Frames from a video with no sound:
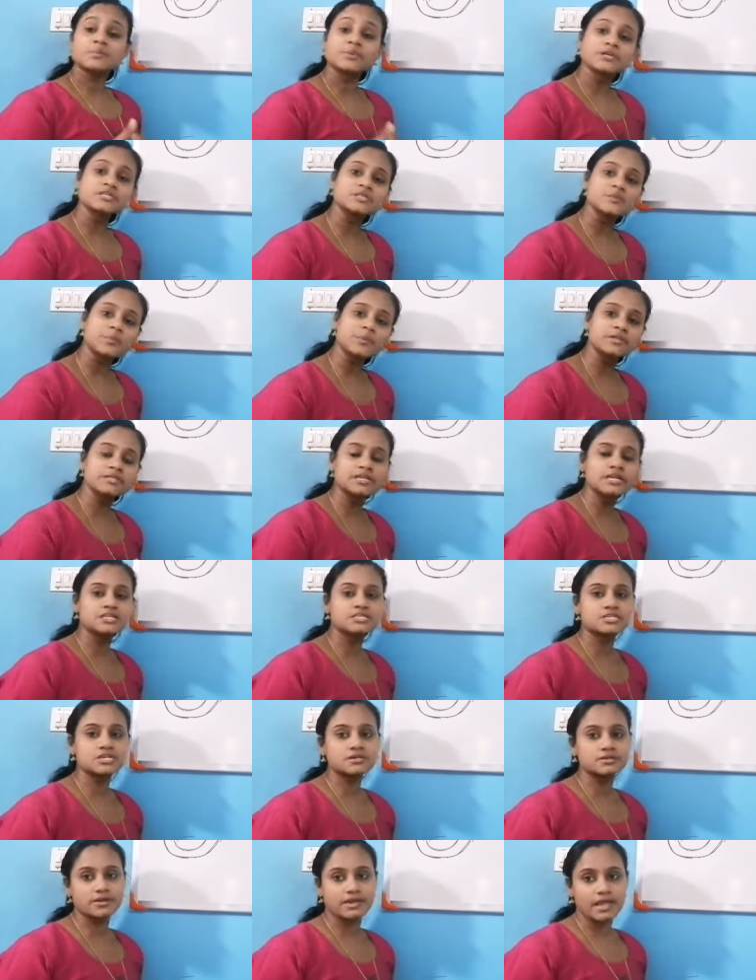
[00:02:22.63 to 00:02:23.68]

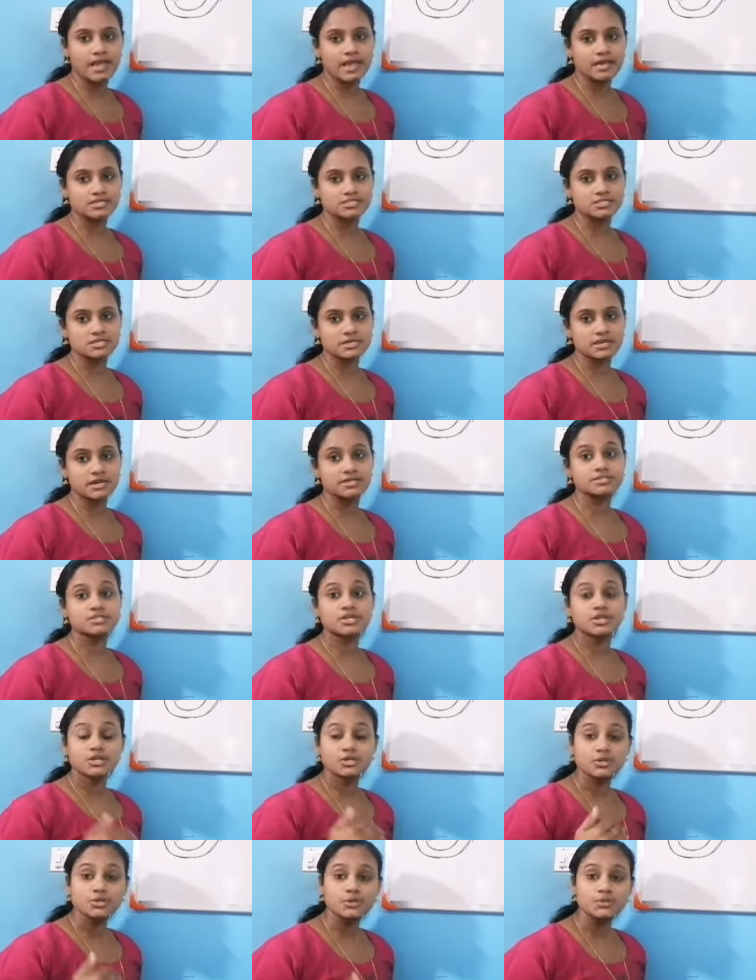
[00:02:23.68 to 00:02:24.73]
precipitation reaction and
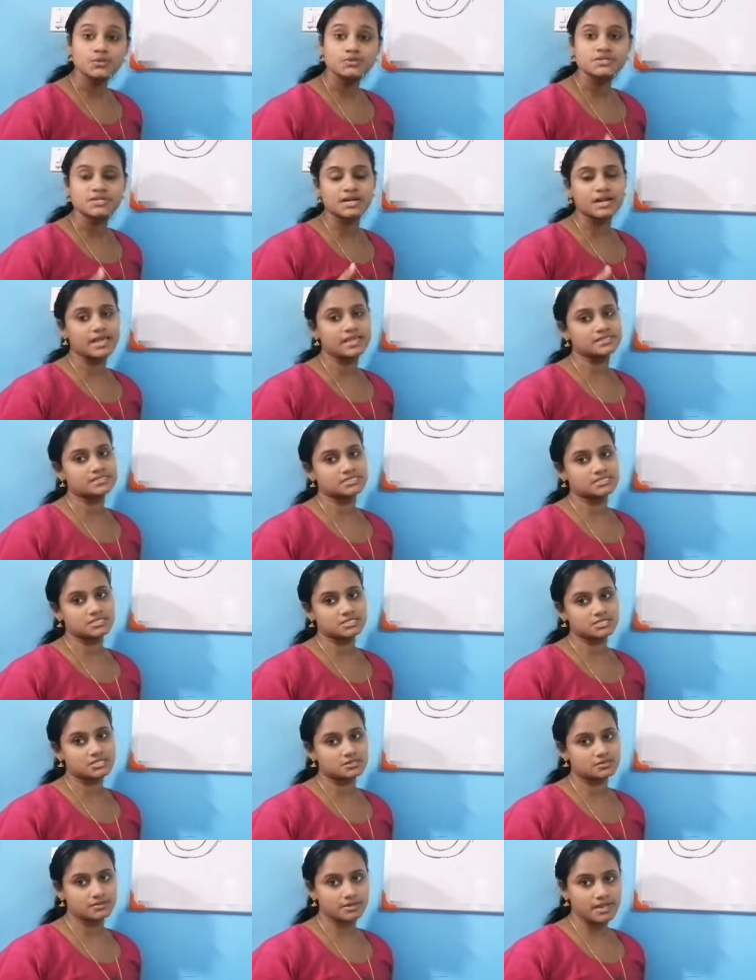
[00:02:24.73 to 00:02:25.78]

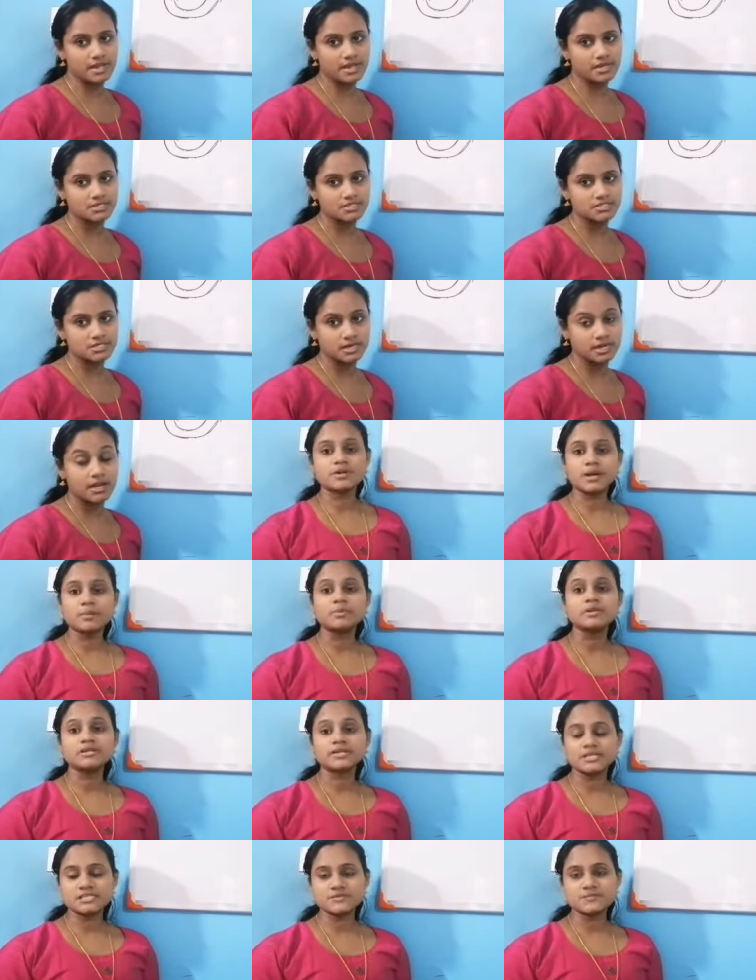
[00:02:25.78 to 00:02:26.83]
neutralization reaction.
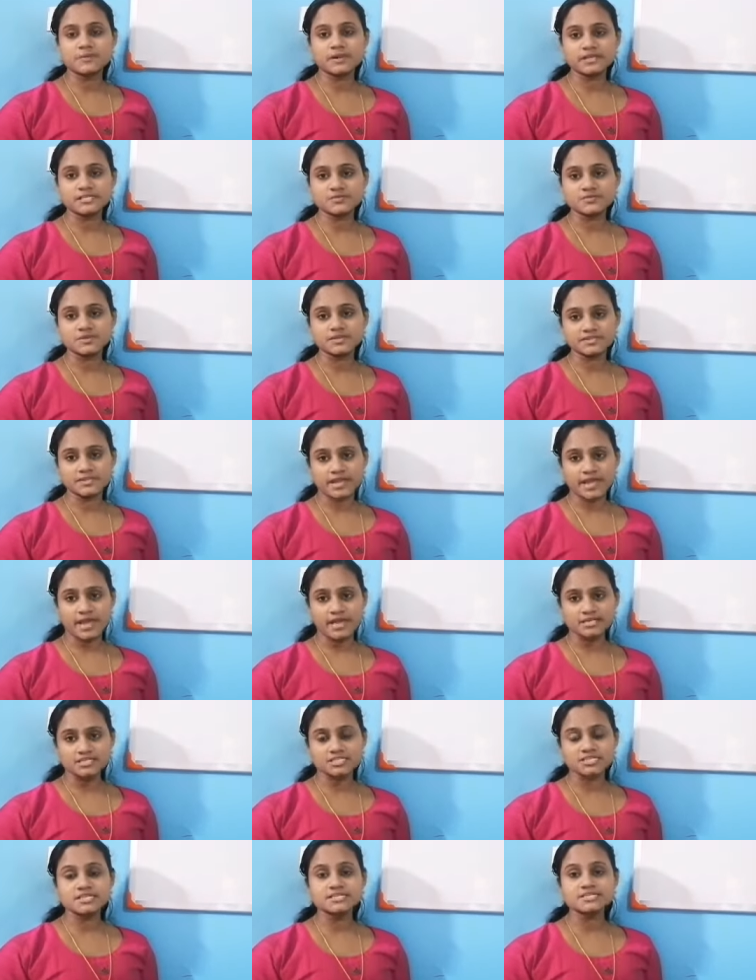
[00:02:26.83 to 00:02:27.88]
Double displacement
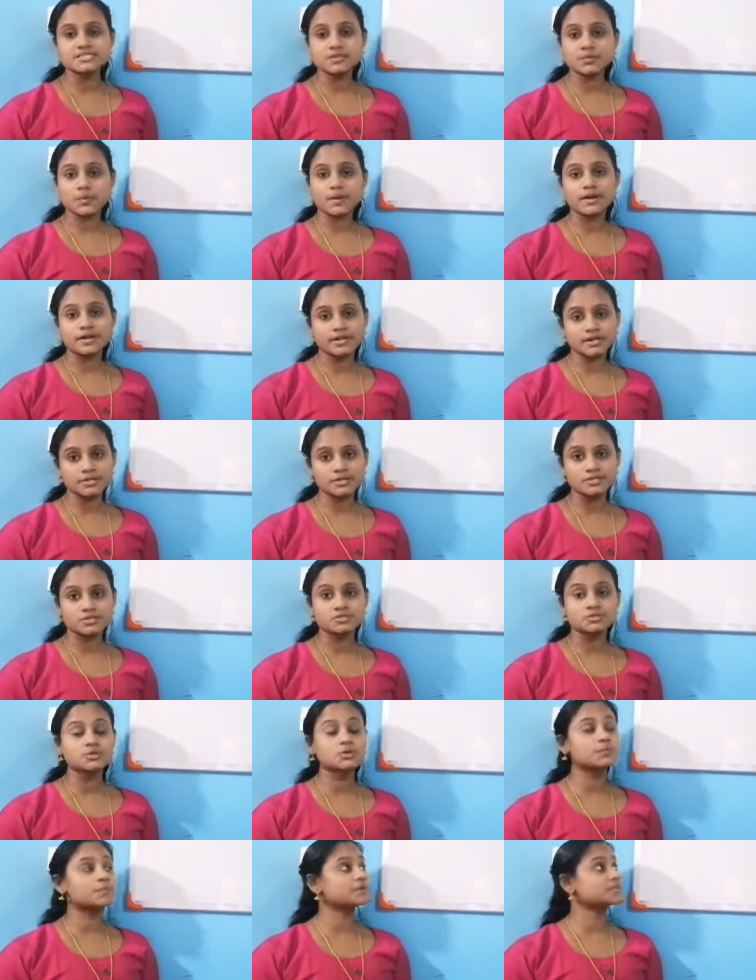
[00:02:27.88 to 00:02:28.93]
reaction is divided into
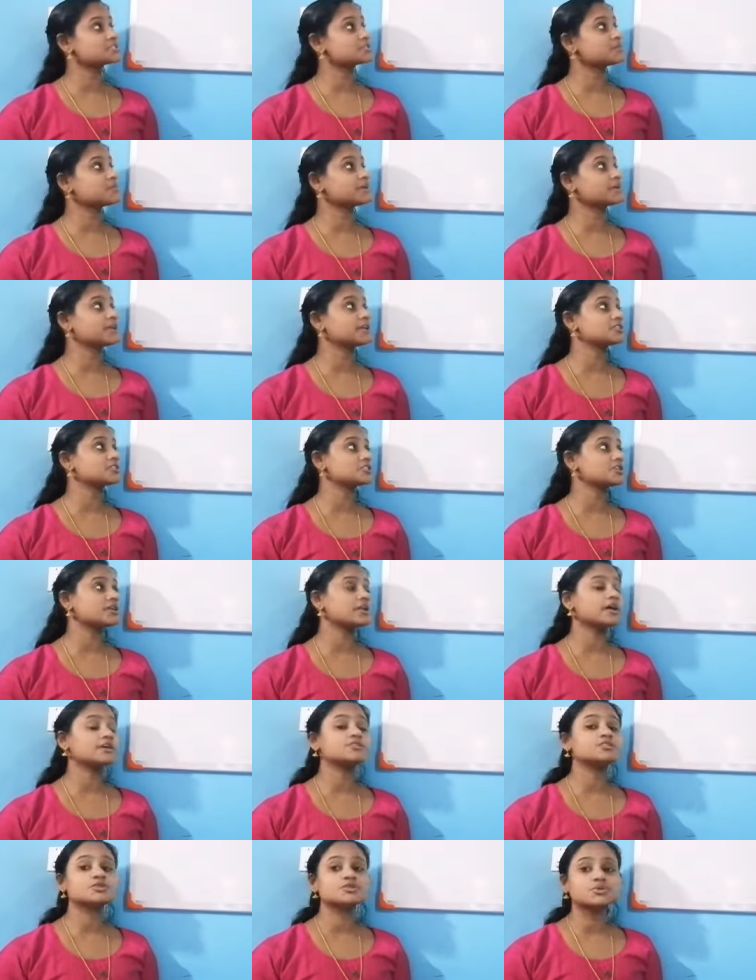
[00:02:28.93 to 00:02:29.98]
two, precipitation
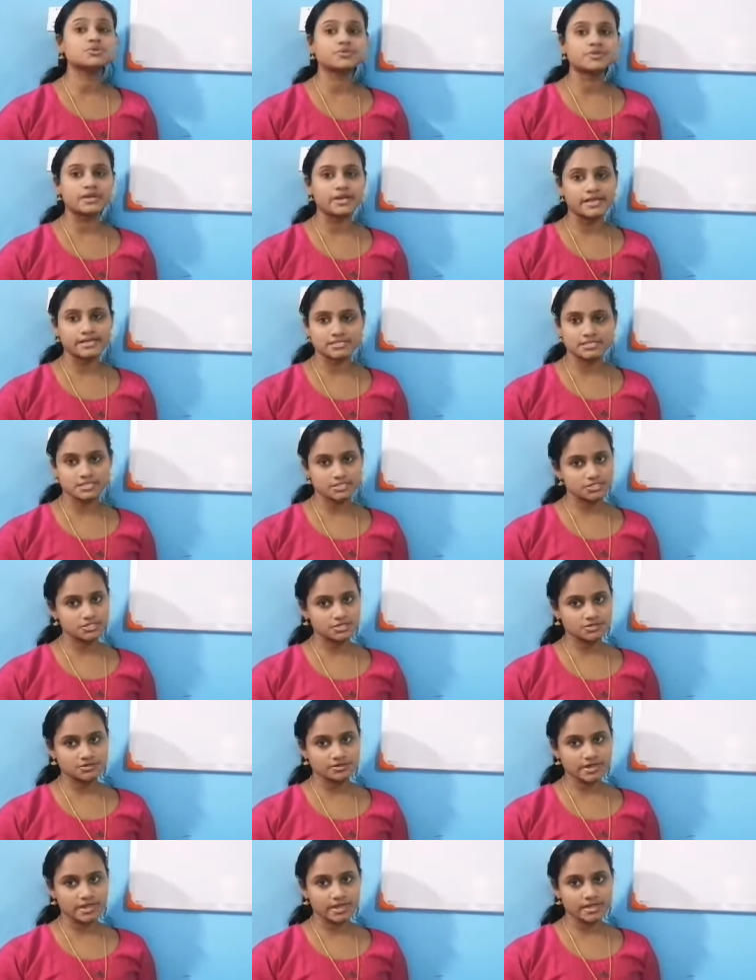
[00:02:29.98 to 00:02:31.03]
and
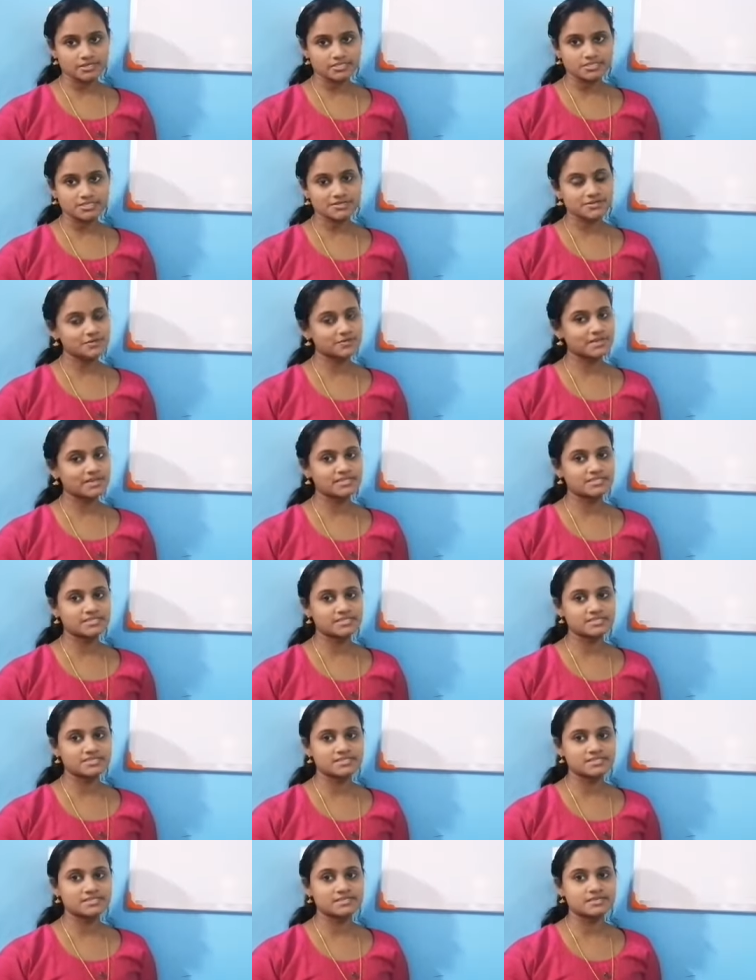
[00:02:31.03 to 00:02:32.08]
neutralization reaction. Okay, dear
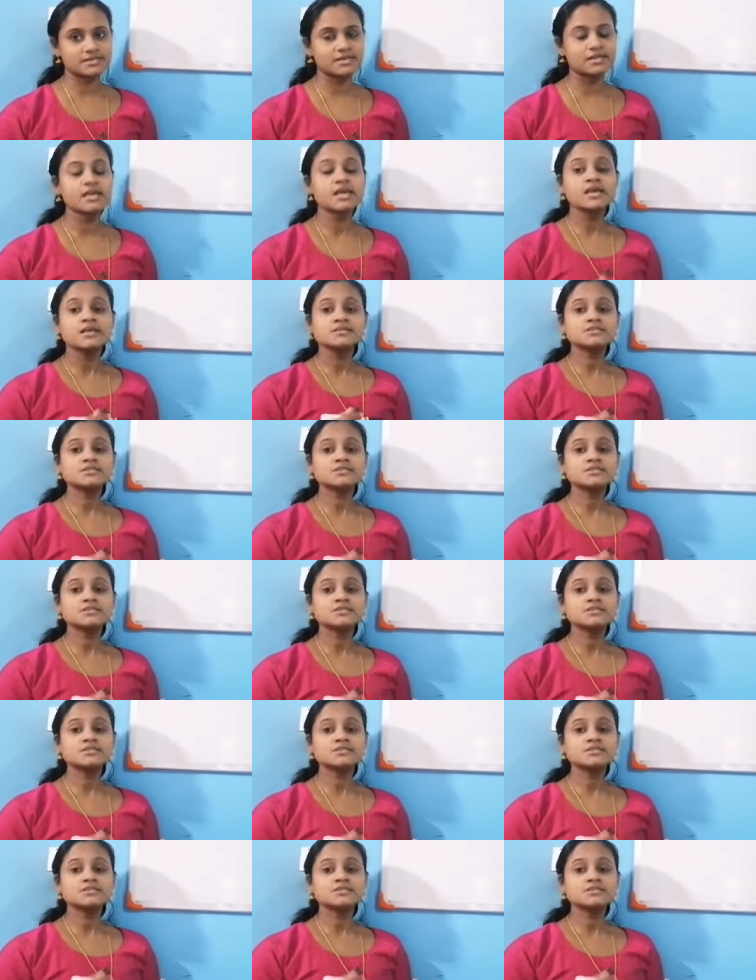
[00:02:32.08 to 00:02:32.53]
children.